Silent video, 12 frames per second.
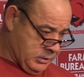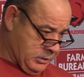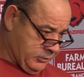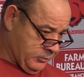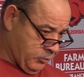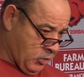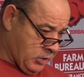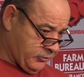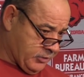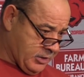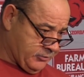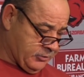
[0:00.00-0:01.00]
It's a
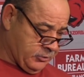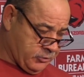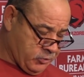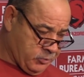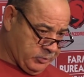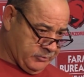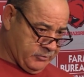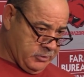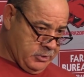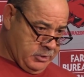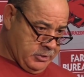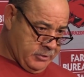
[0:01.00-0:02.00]
process in terms
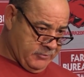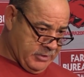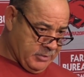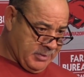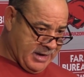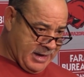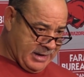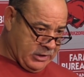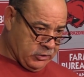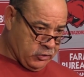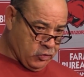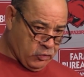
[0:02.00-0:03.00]
of him
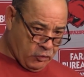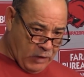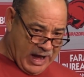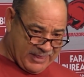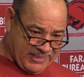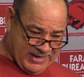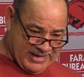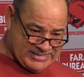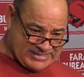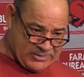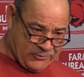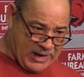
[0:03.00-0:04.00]
getting to do the right
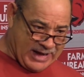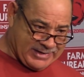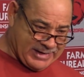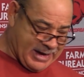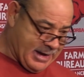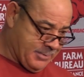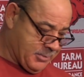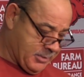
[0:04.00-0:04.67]
things at the right time.